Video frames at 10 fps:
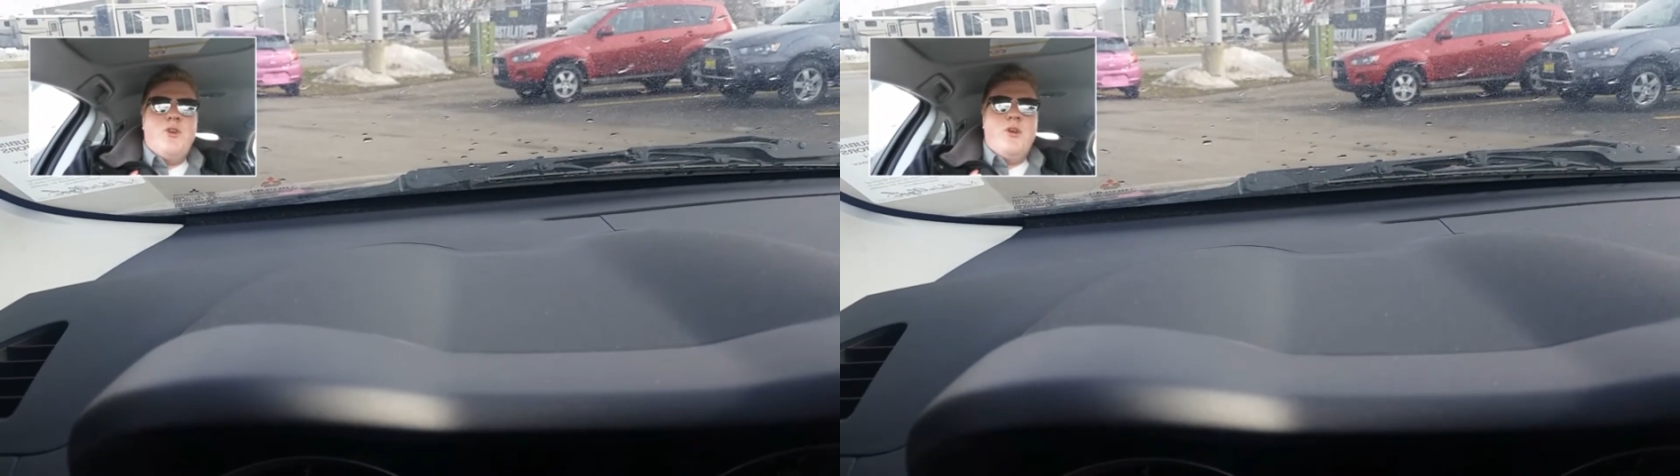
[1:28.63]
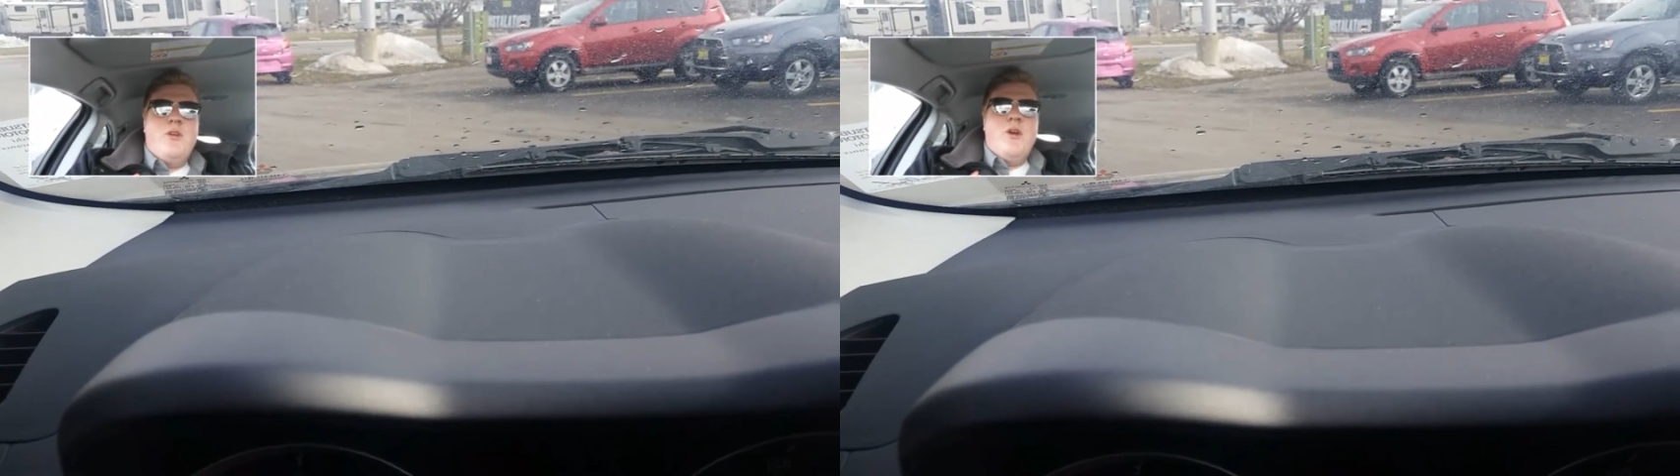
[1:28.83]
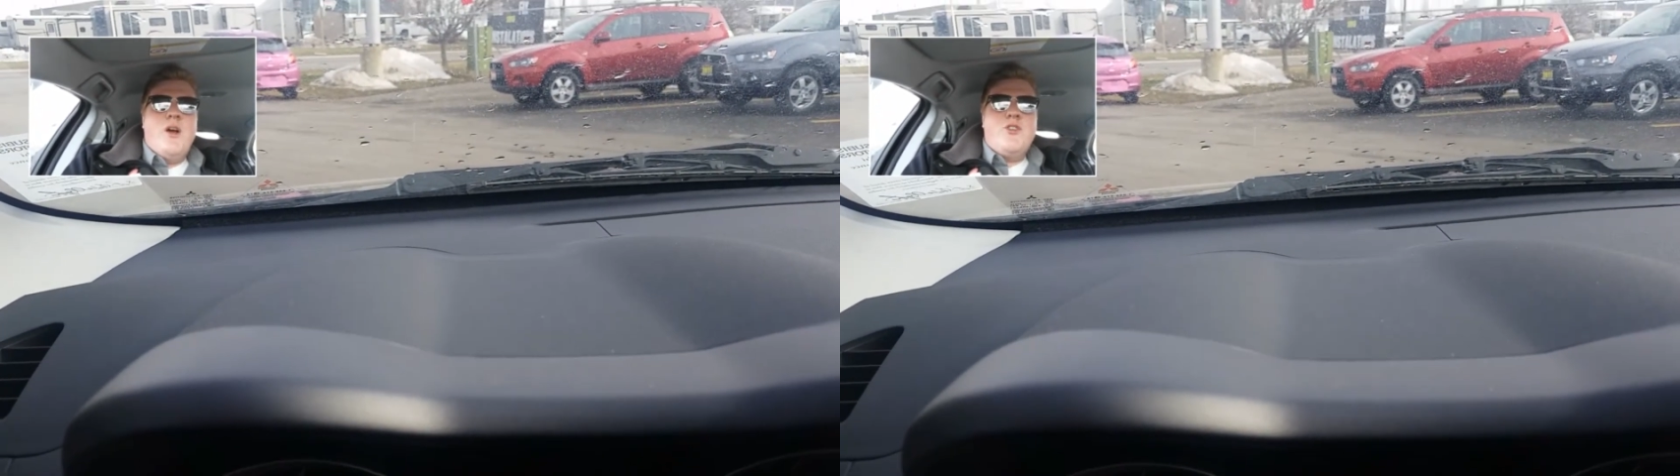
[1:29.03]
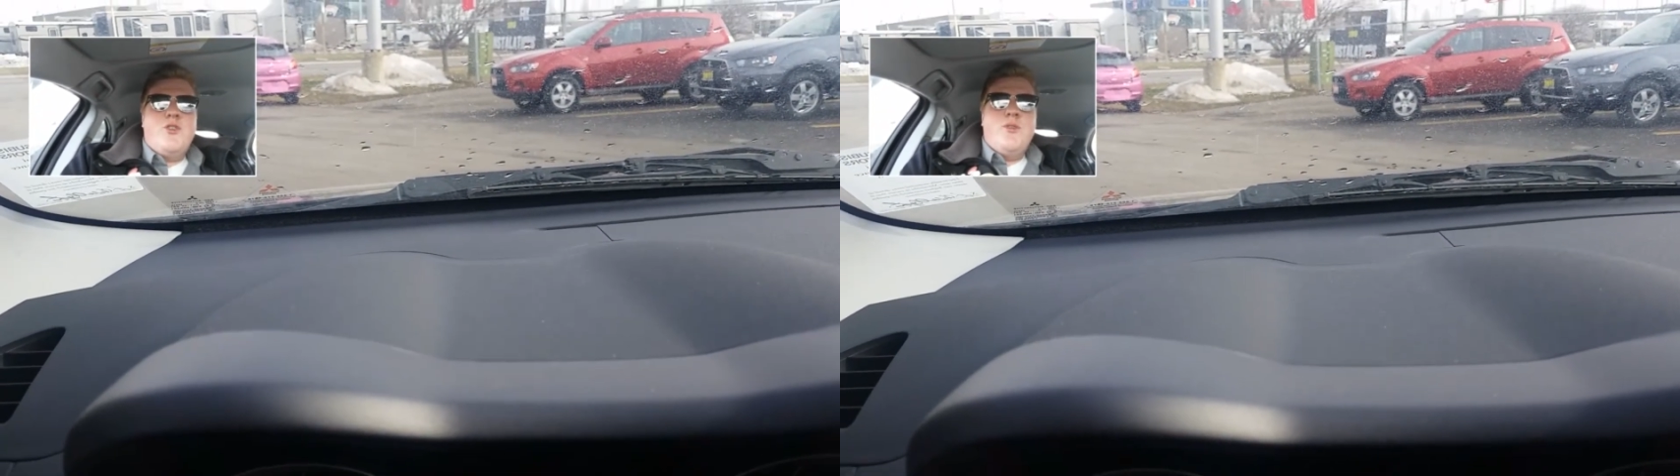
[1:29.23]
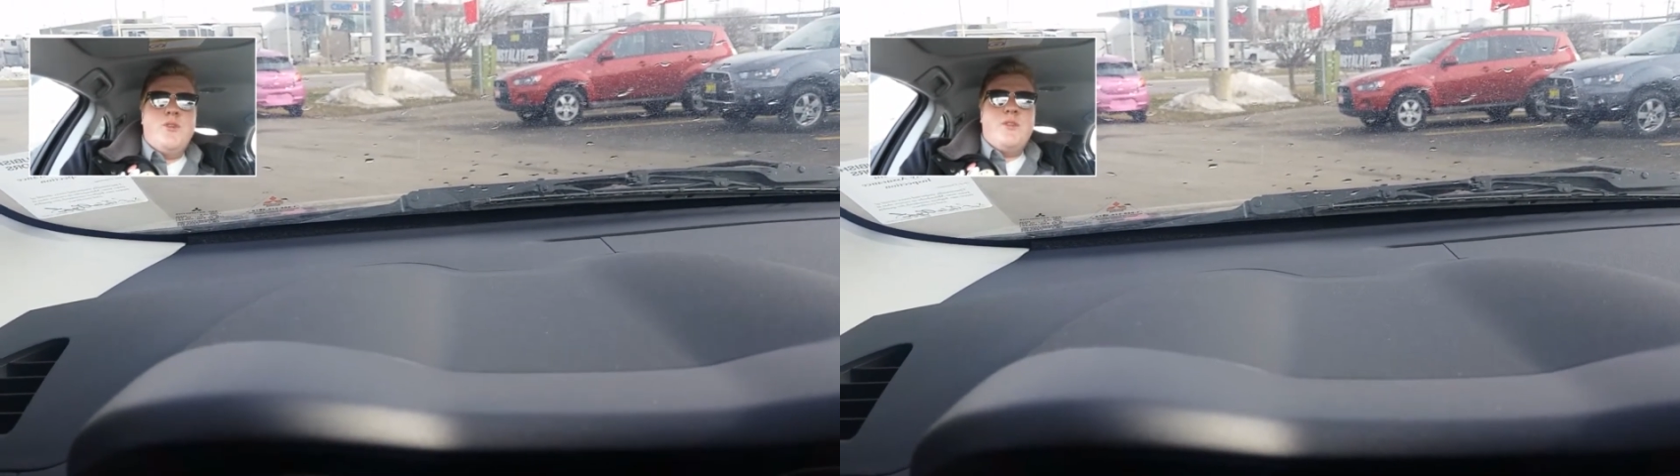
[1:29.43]
You can uh,
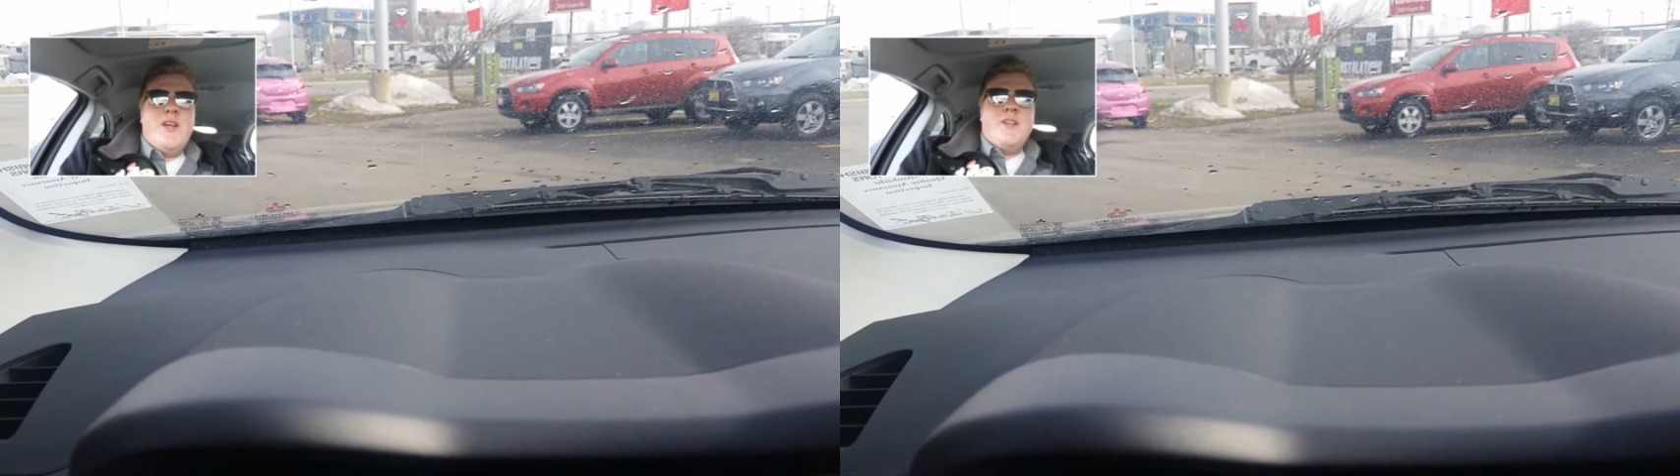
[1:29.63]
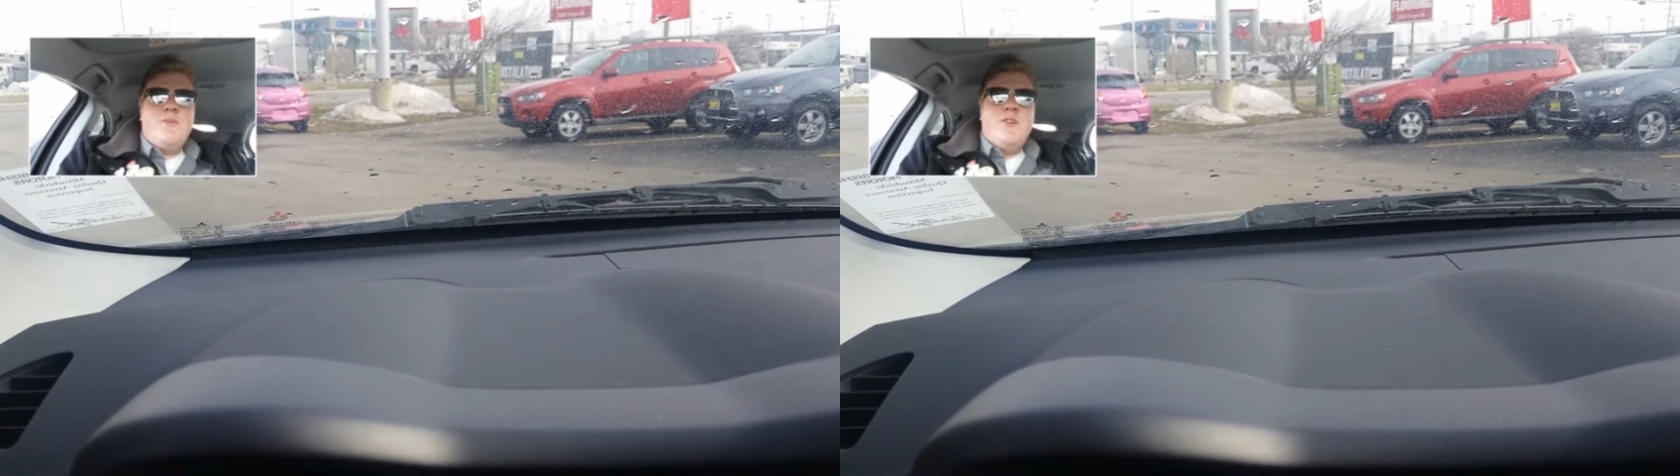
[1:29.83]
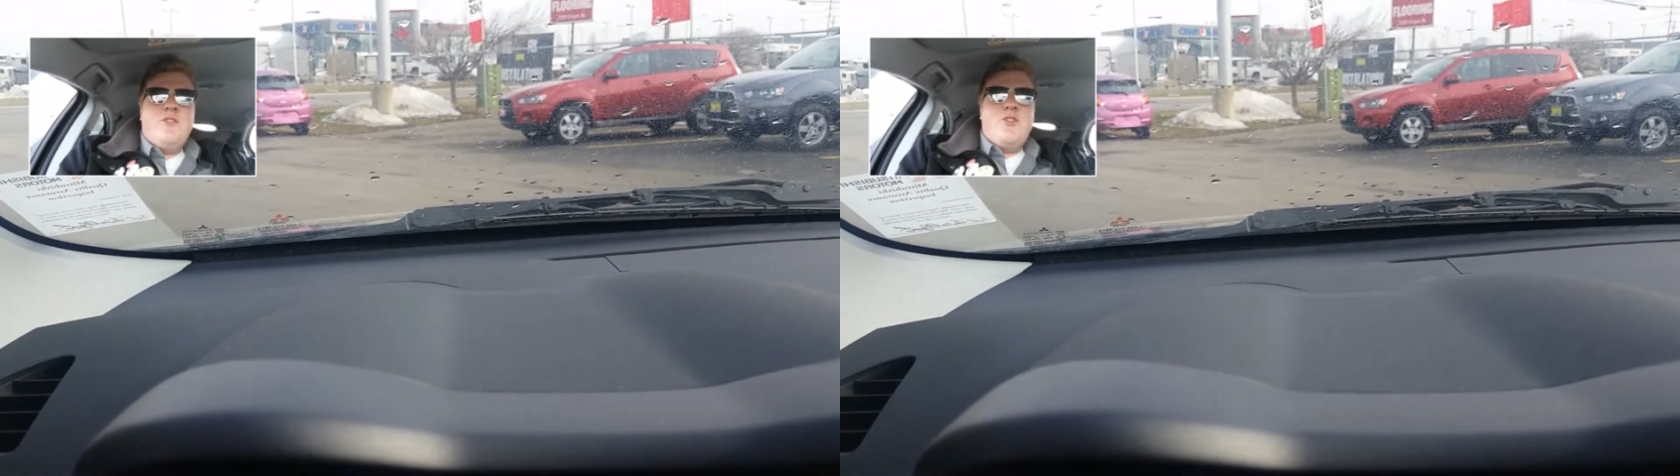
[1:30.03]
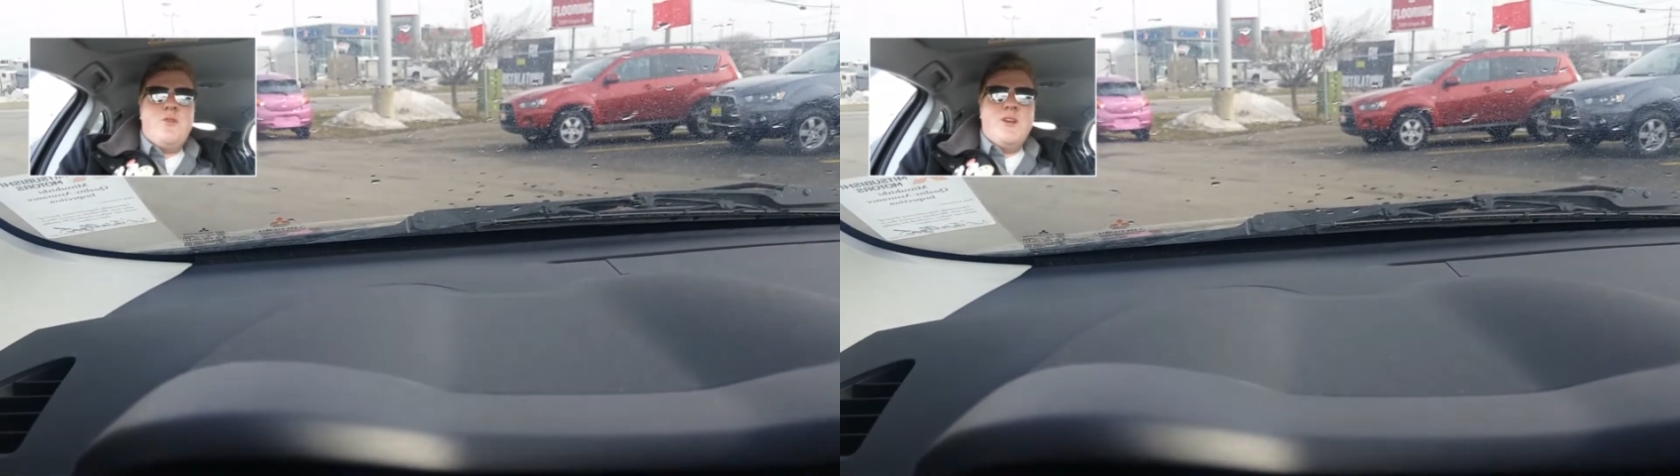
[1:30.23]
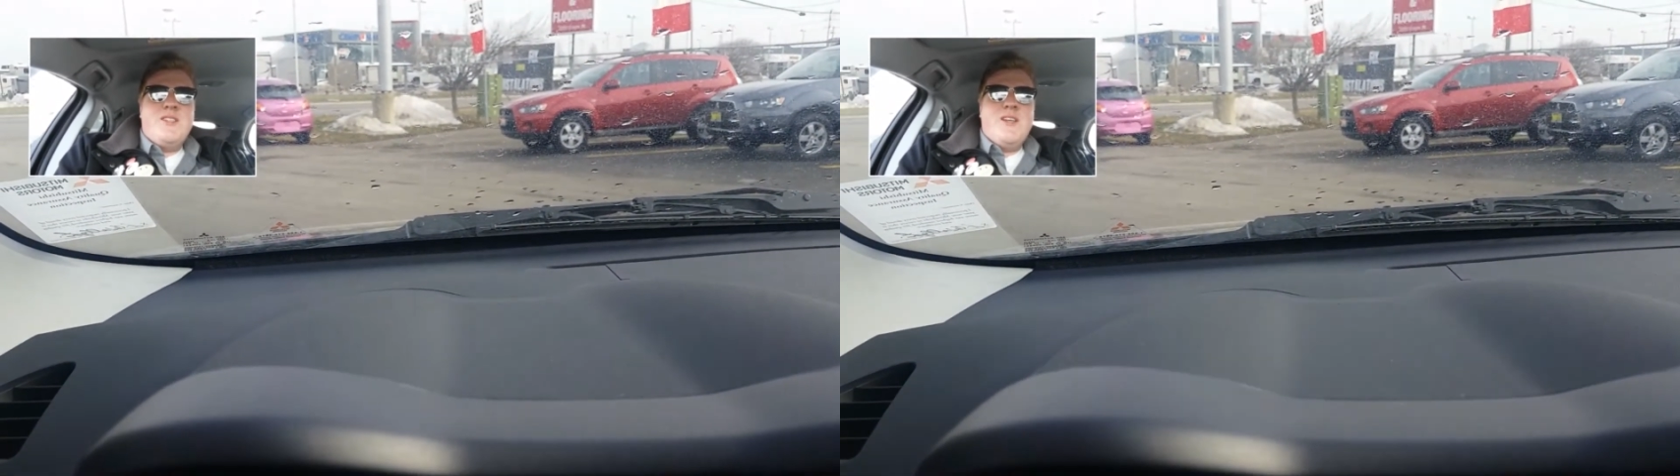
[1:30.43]
shoot a text message
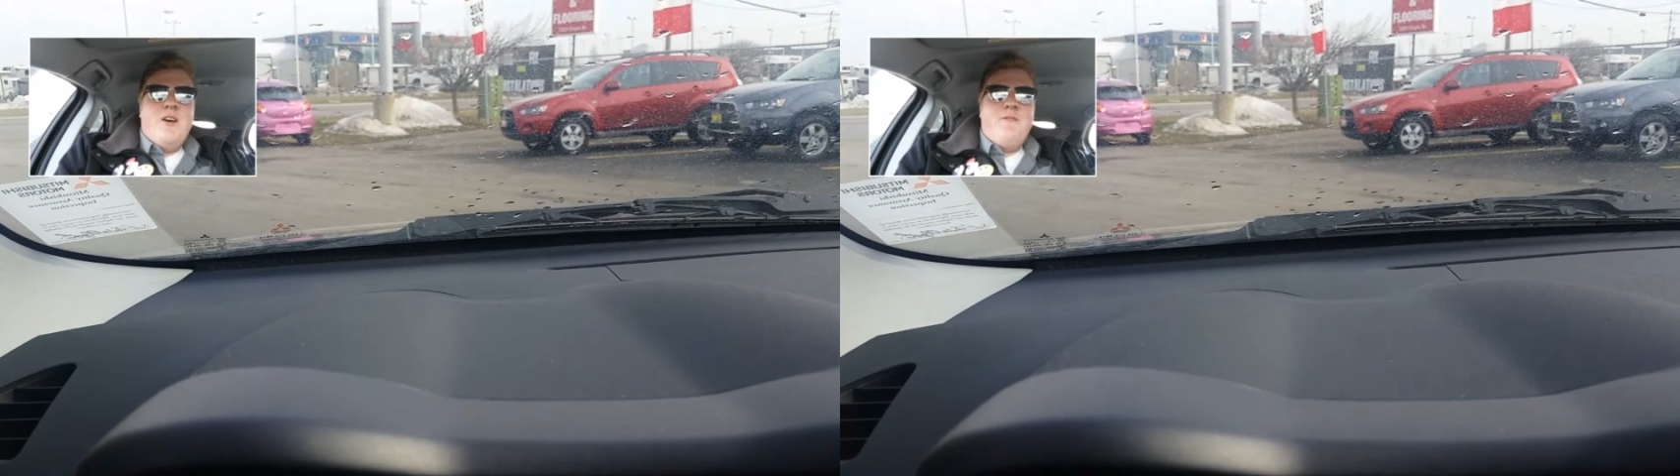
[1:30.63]
to my cell